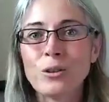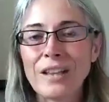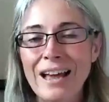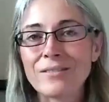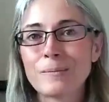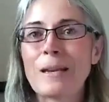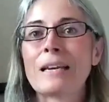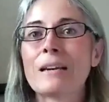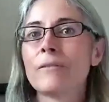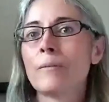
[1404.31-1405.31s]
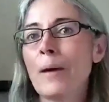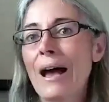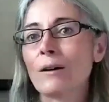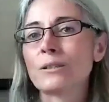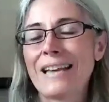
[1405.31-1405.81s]
lifespan of
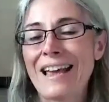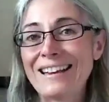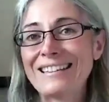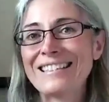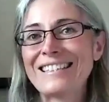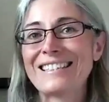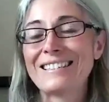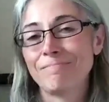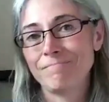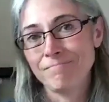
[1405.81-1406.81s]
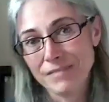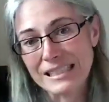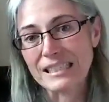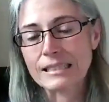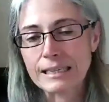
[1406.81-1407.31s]
about 10 to
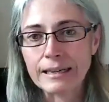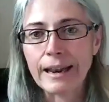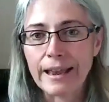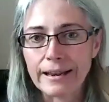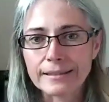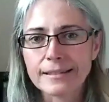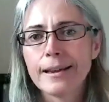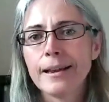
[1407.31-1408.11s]
16 days,